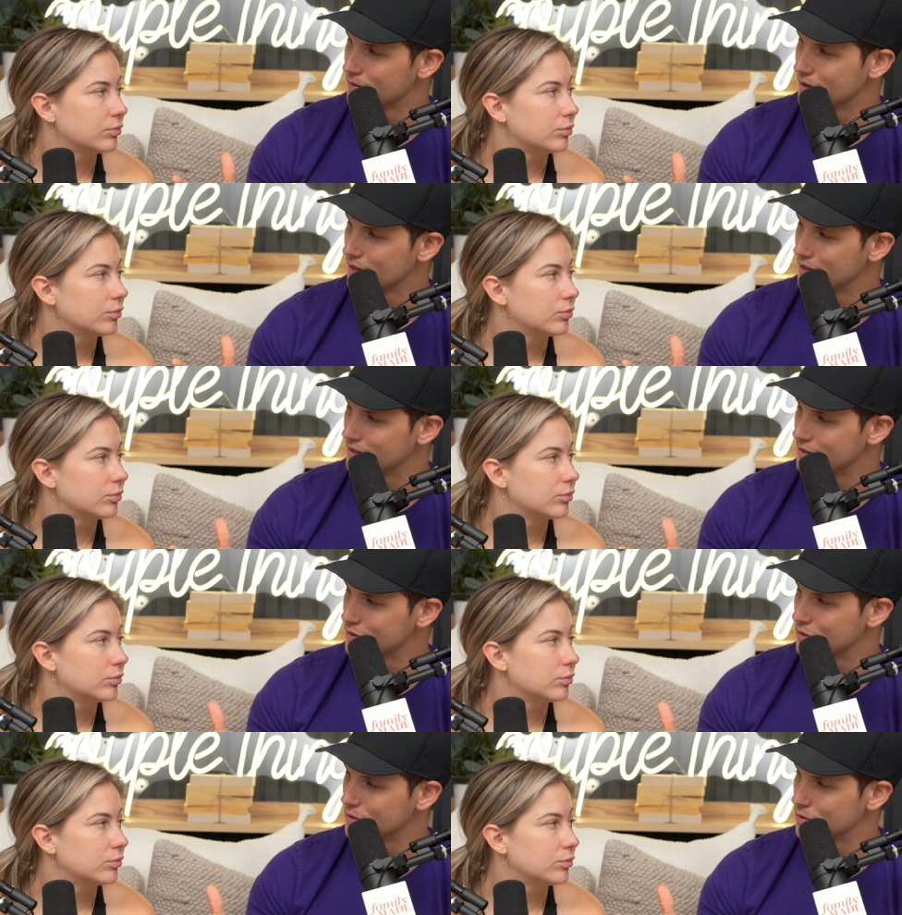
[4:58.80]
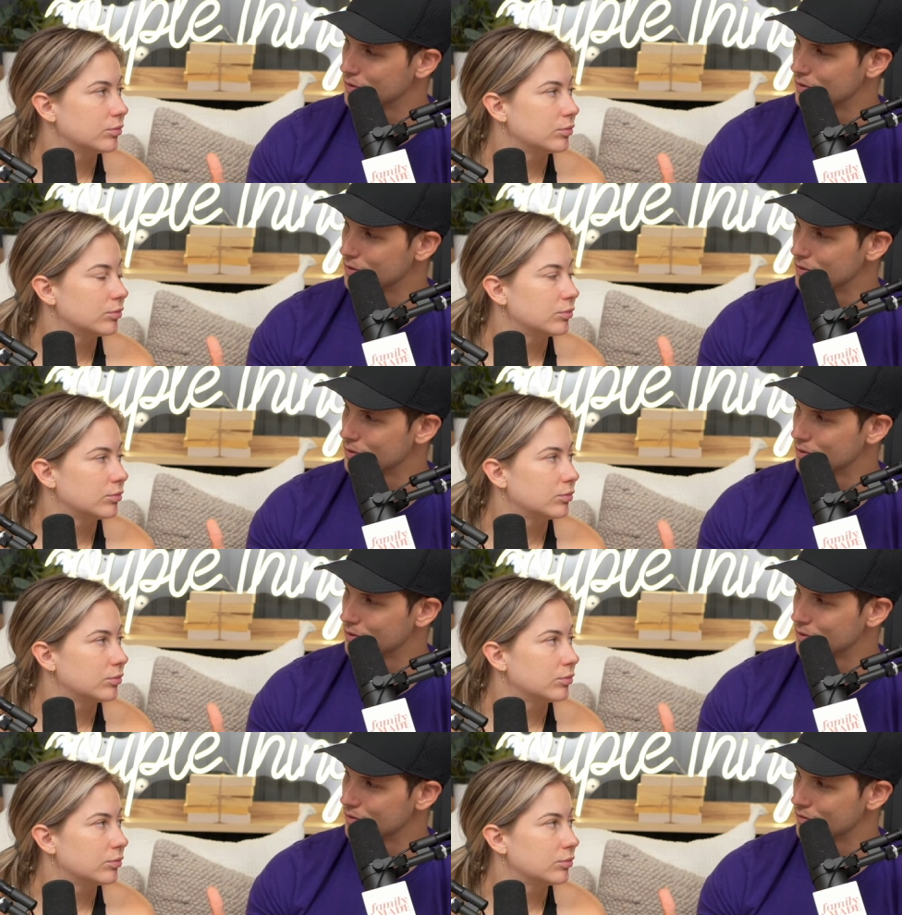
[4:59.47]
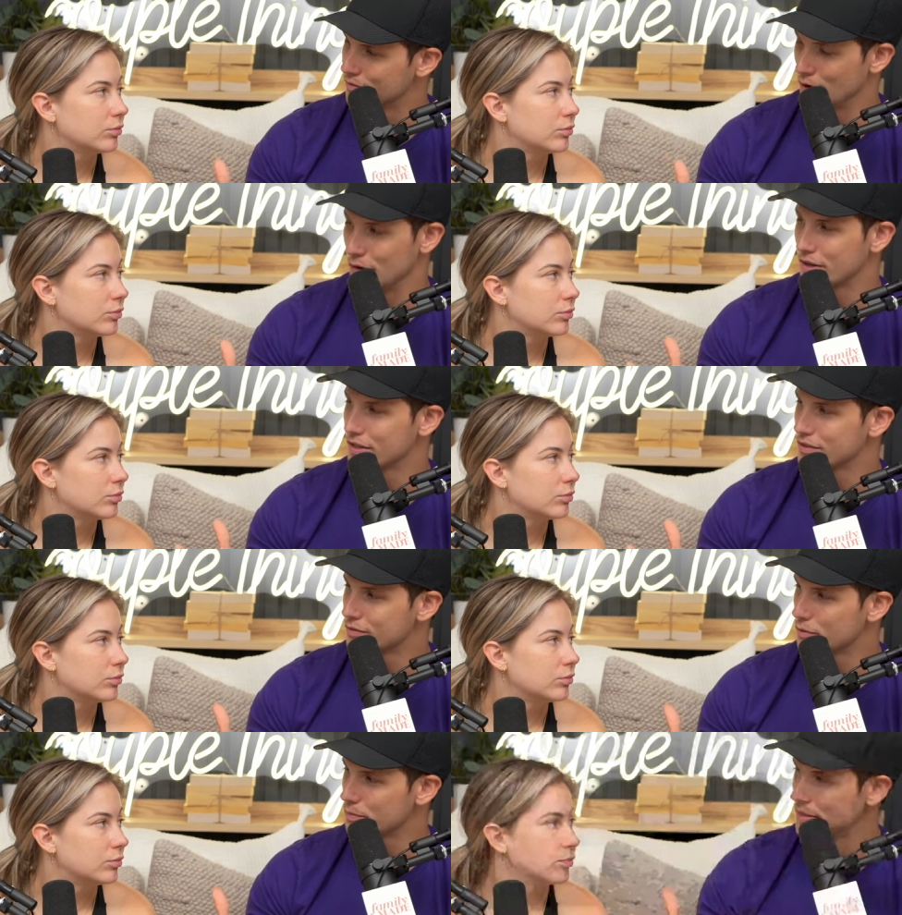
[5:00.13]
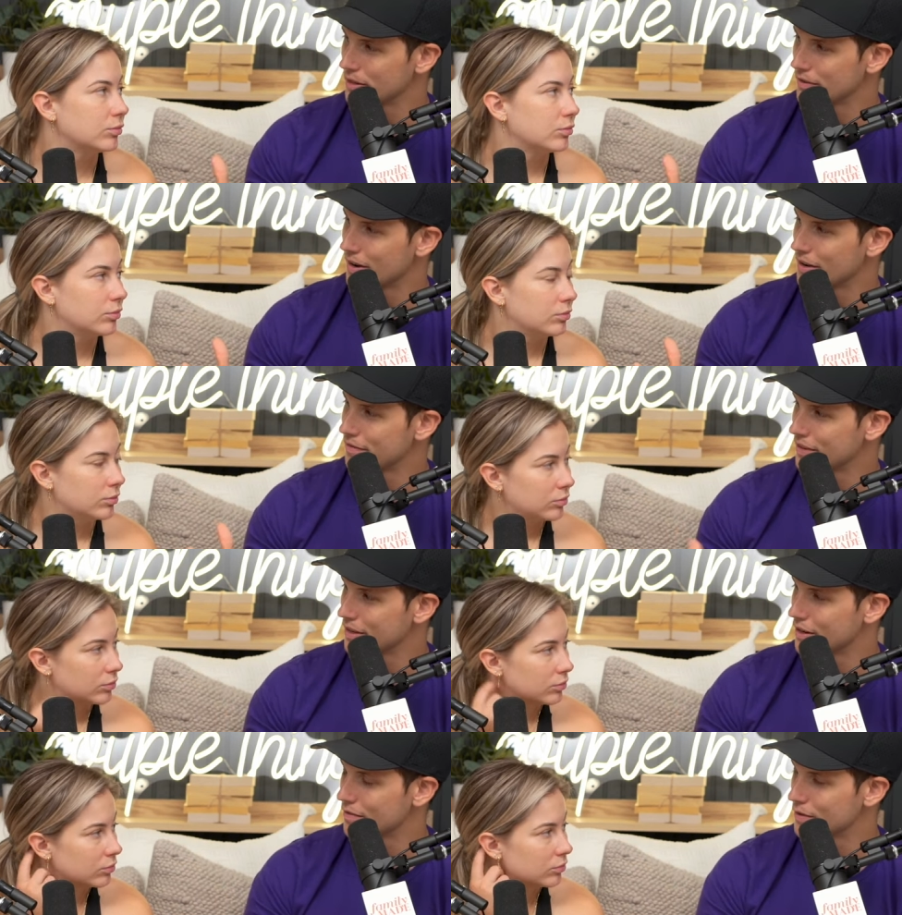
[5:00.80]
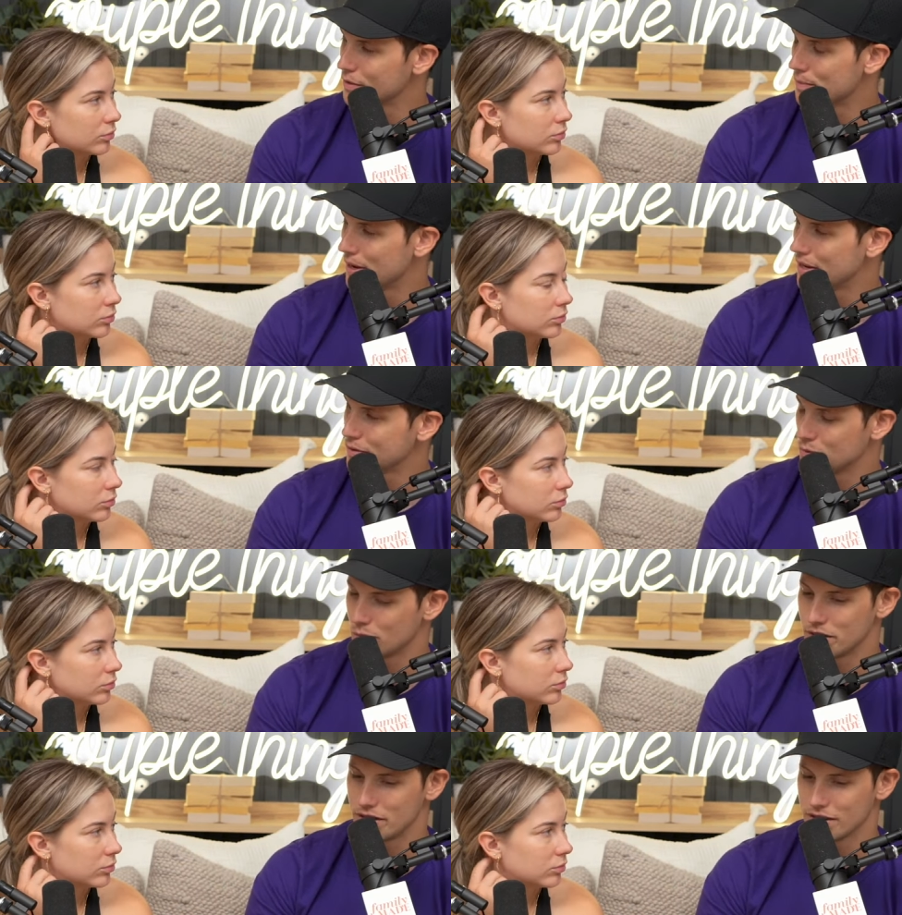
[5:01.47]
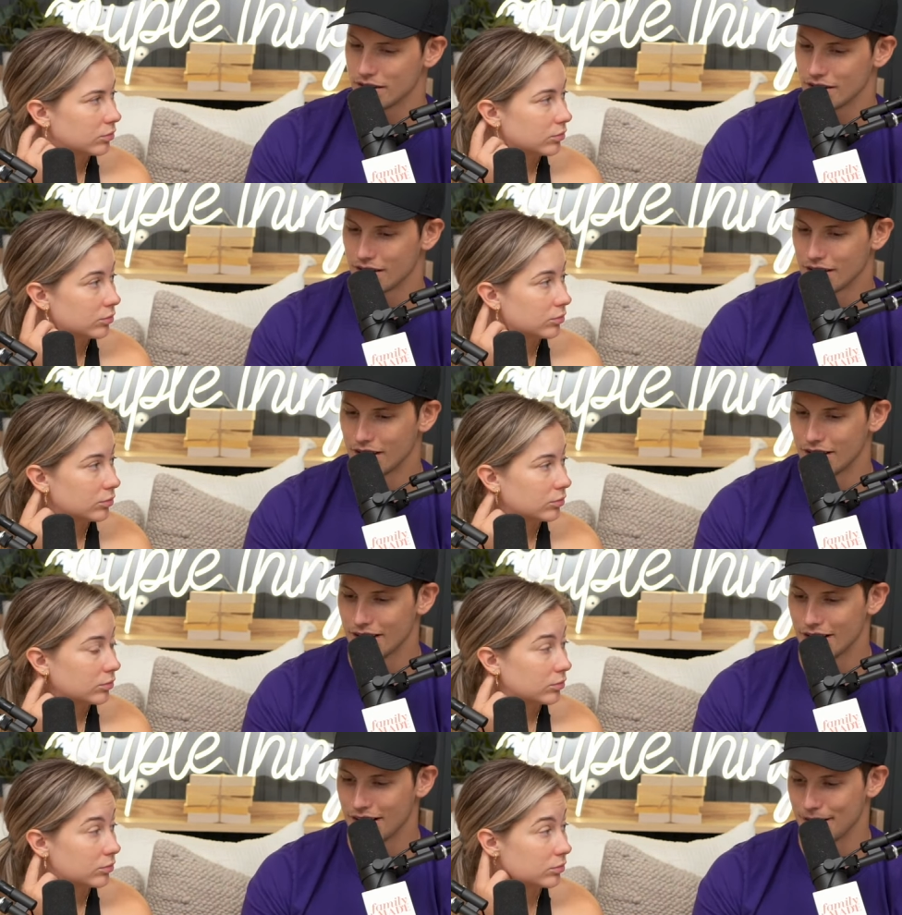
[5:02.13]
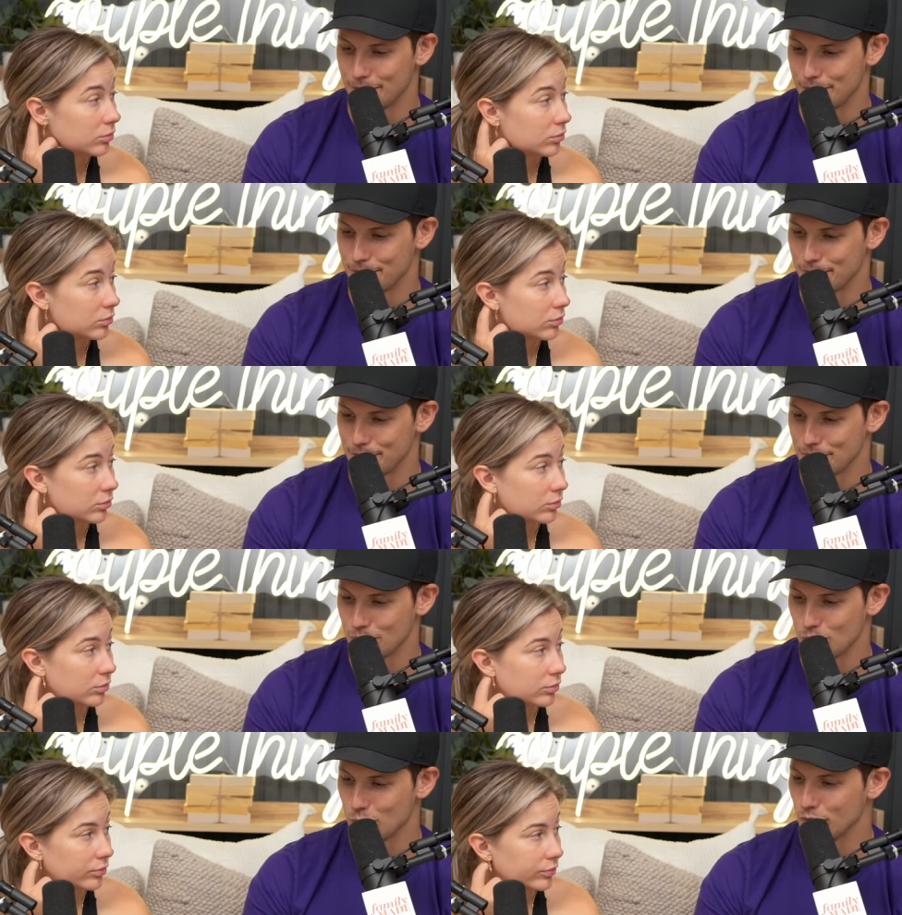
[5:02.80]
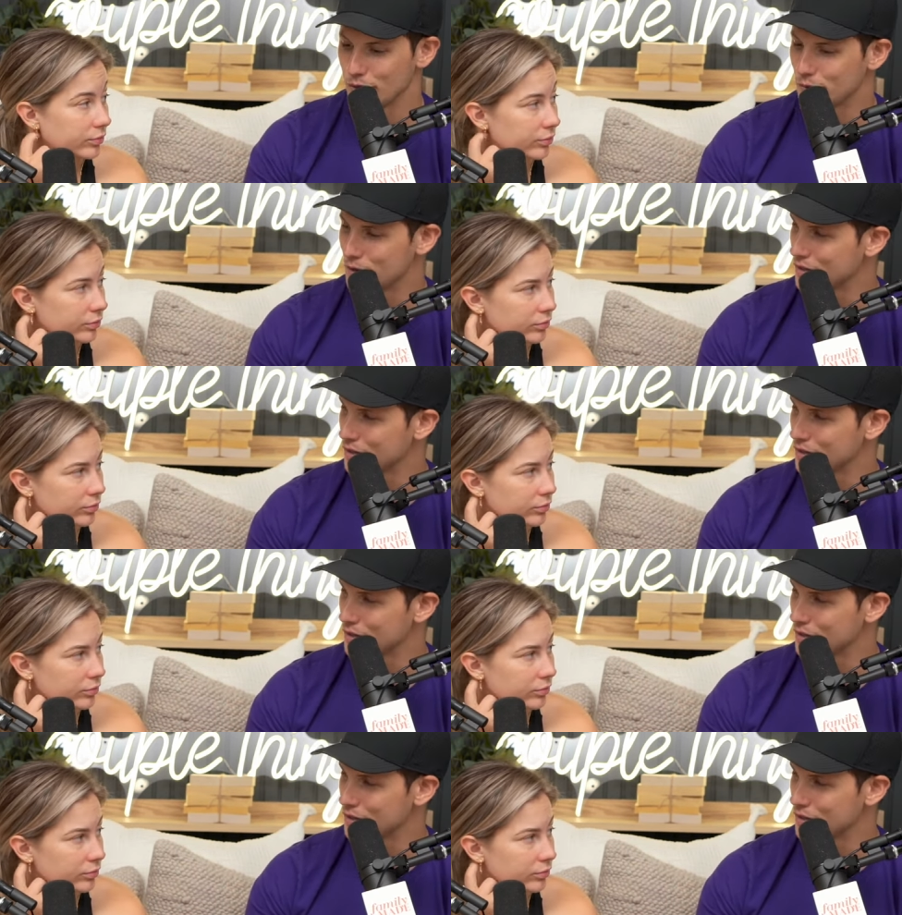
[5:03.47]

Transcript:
Speaker 1: into focus for me, or I feel like over the past week. Um, we were